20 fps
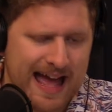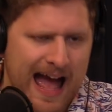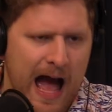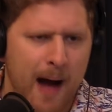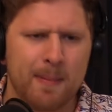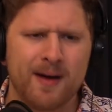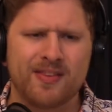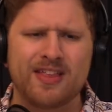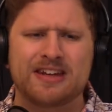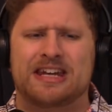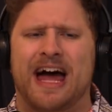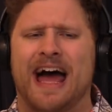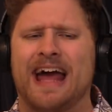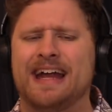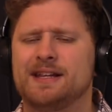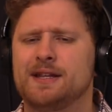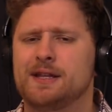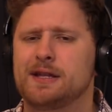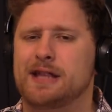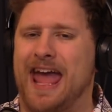How about the
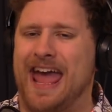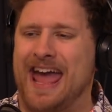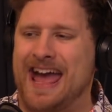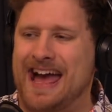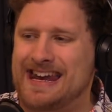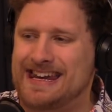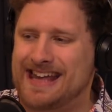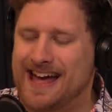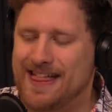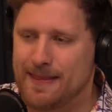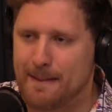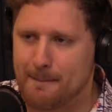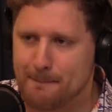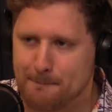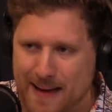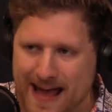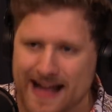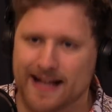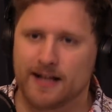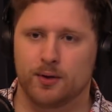Titans and the
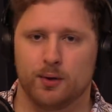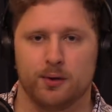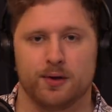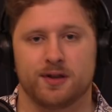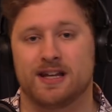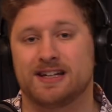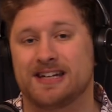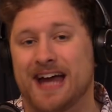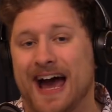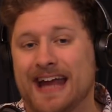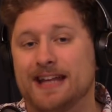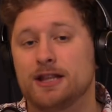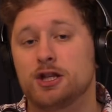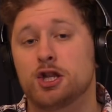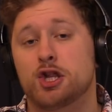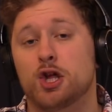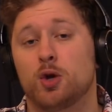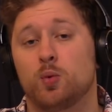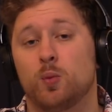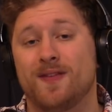Bengals? The
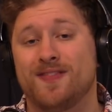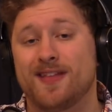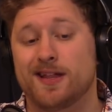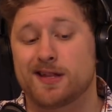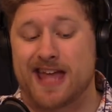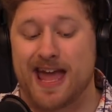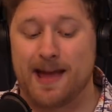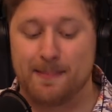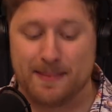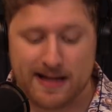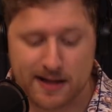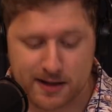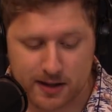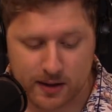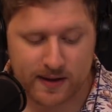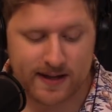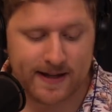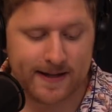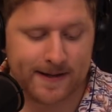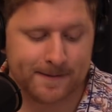Titans should win this game
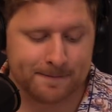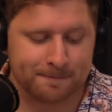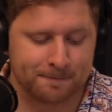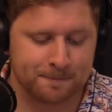easily.